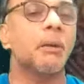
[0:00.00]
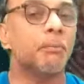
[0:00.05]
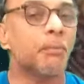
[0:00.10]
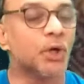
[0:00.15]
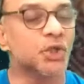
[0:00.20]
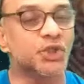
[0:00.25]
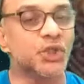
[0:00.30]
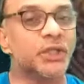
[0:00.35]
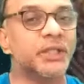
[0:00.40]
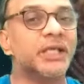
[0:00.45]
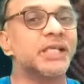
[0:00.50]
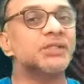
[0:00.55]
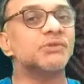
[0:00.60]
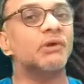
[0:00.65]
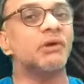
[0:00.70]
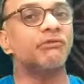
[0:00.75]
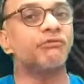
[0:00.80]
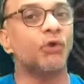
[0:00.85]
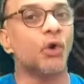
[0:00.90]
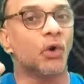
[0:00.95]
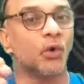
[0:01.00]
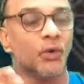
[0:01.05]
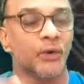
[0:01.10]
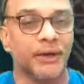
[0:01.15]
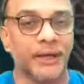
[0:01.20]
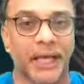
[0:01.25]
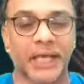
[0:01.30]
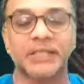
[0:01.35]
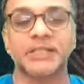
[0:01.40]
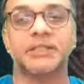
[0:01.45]
Mushy things will follow
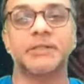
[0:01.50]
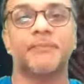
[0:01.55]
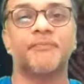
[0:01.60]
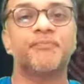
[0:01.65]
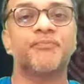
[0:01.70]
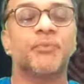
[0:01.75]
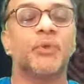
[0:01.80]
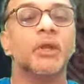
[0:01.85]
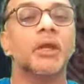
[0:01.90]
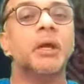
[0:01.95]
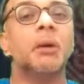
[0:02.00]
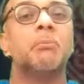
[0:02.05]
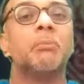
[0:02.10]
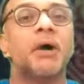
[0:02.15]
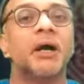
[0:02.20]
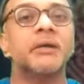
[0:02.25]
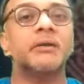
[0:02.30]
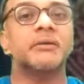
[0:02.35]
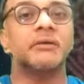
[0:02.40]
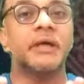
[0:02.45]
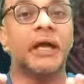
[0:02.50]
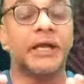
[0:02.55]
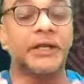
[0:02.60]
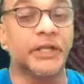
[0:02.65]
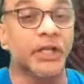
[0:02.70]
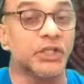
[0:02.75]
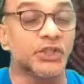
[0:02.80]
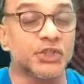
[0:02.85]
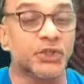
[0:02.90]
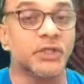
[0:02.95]
next, but
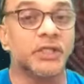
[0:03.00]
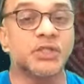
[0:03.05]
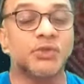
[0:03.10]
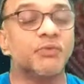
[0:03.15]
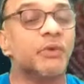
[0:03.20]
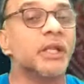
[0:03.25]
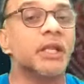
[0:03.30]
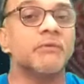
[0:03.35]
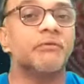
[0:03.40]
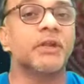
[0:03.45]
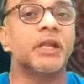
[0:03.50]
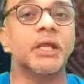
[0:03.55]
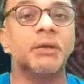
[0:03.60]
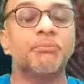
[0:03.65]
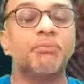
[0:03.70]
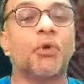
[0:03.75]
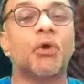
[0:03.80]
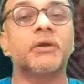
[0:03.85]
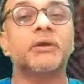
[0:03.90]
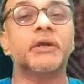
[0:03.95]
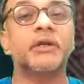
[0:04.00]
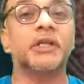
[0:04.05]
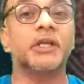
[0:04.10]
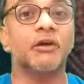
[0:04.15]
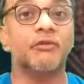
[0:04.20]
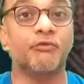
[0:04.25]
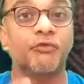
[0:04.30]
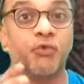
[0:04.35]
attention is very, very important here.